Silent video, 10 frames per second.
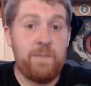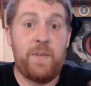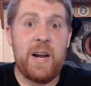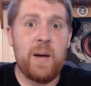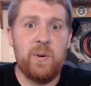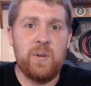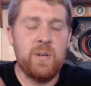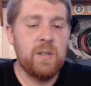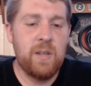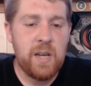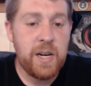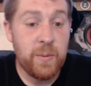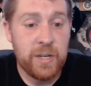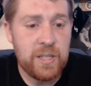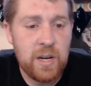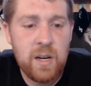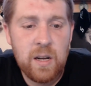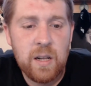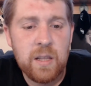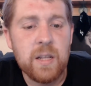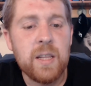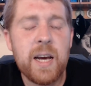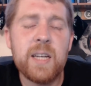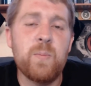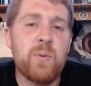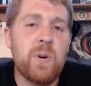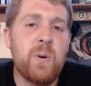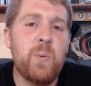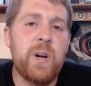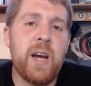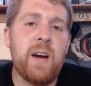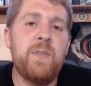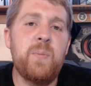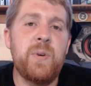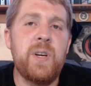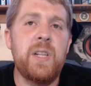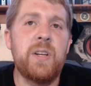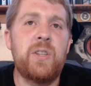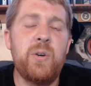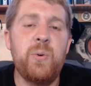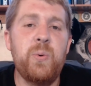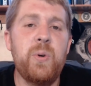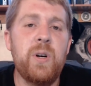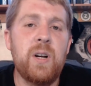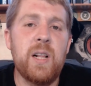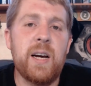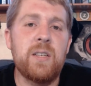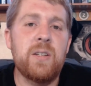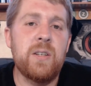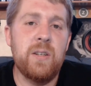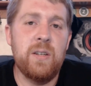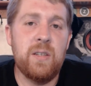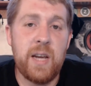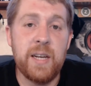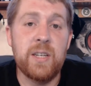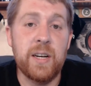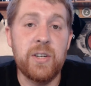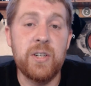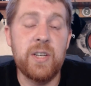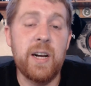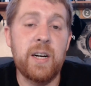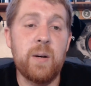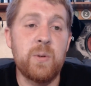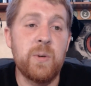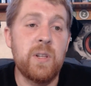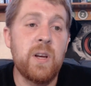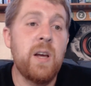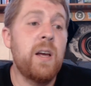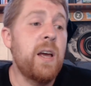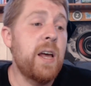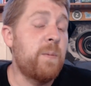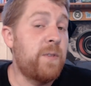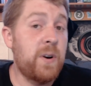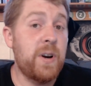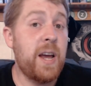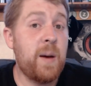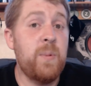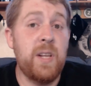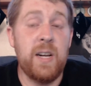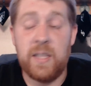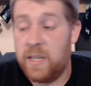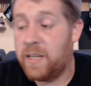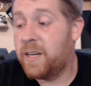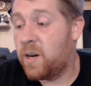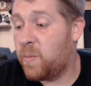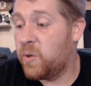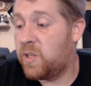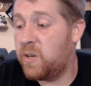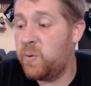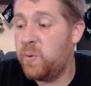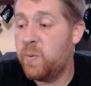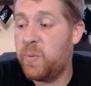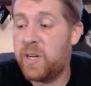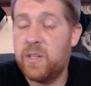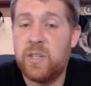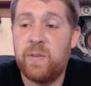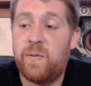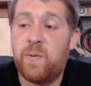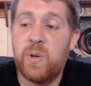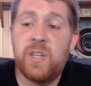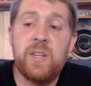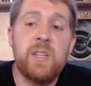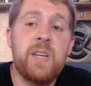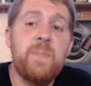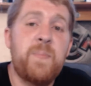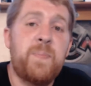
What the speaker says: Phenomenal. Anyways, the last pro would have to be the 2 glass tank sections that it comes with. And I'm very happy that it did come with 2, because unfortunately,